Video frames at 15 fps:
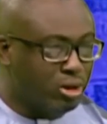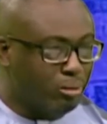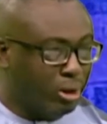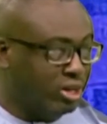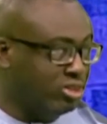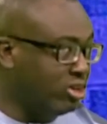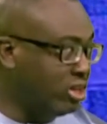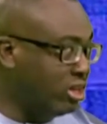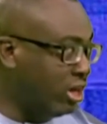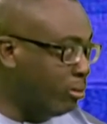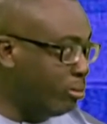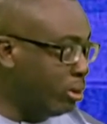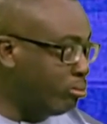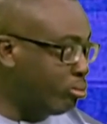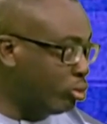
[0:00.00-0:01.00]
by saying they are
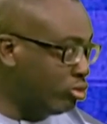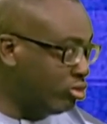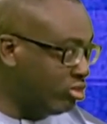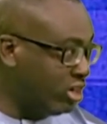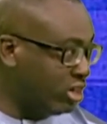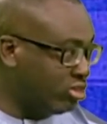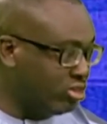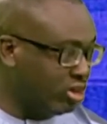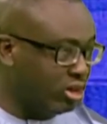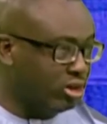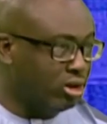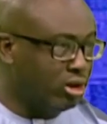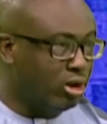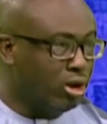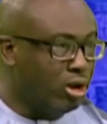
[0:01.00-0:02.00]
being
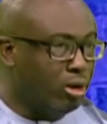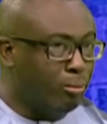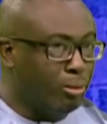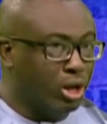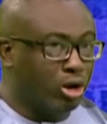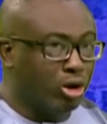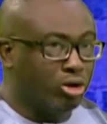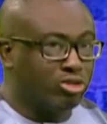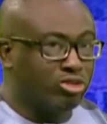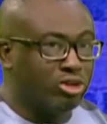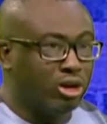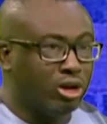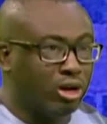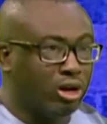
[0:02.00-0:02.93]
protected, because